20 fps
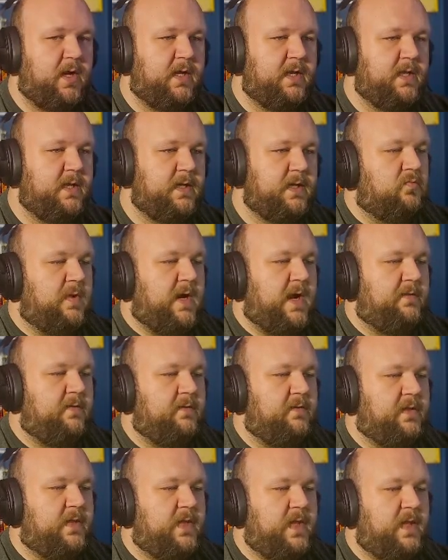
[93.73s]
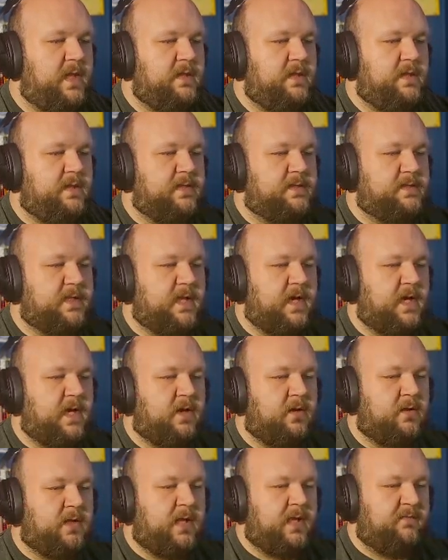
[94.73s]
in. Rather than the
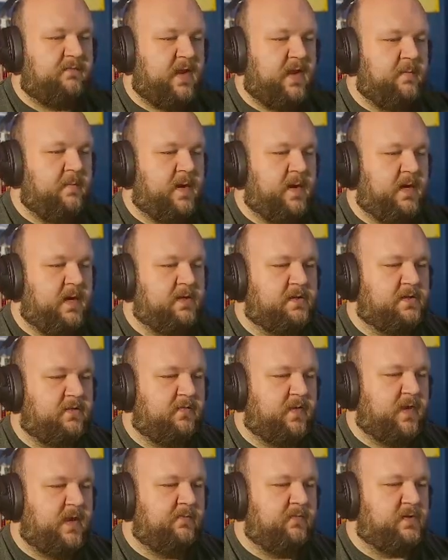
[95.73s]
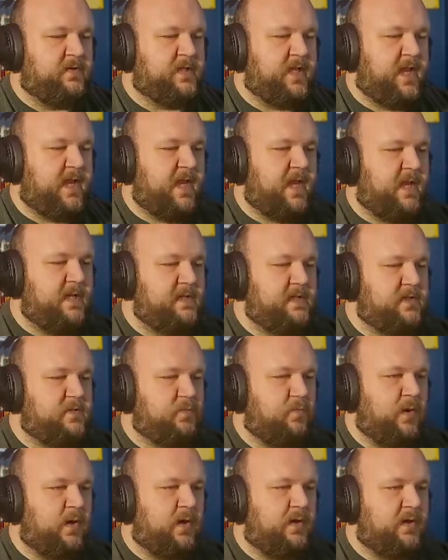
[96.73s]
style like Vampire Survivors has,
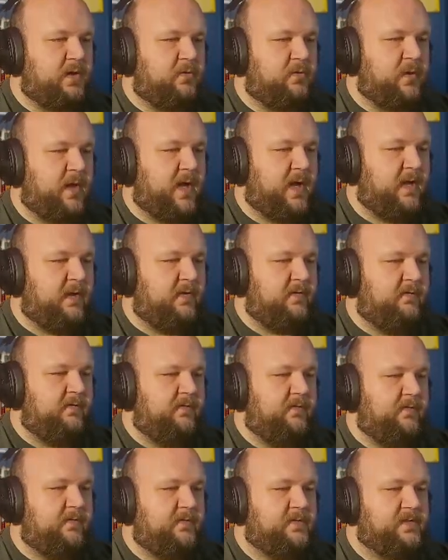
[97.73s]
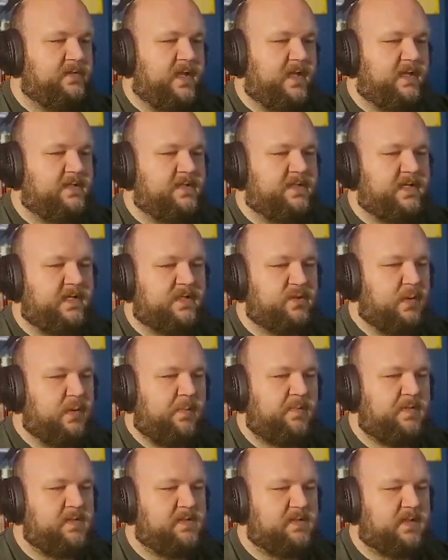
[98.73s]
where you have, say, 6
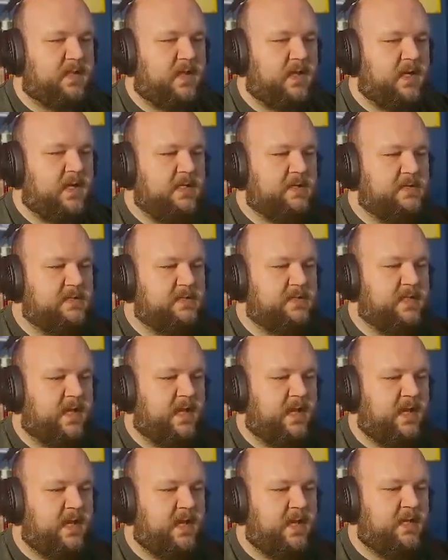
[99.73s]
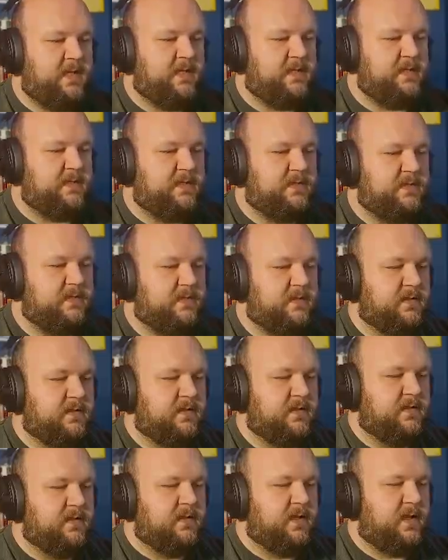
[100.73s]
weapon slots and
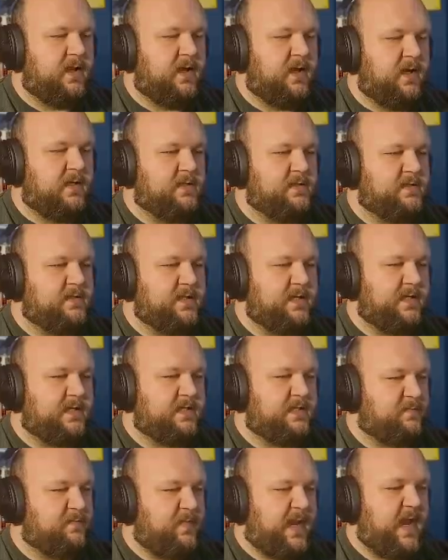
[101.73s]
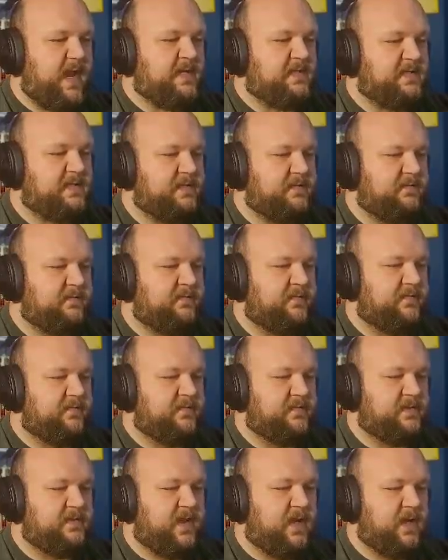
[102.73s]
6 passive
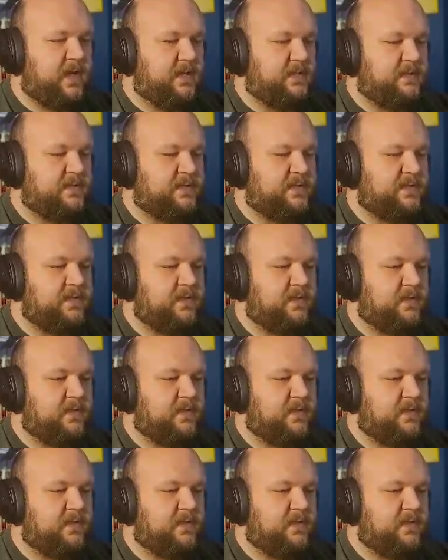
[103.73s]
slots,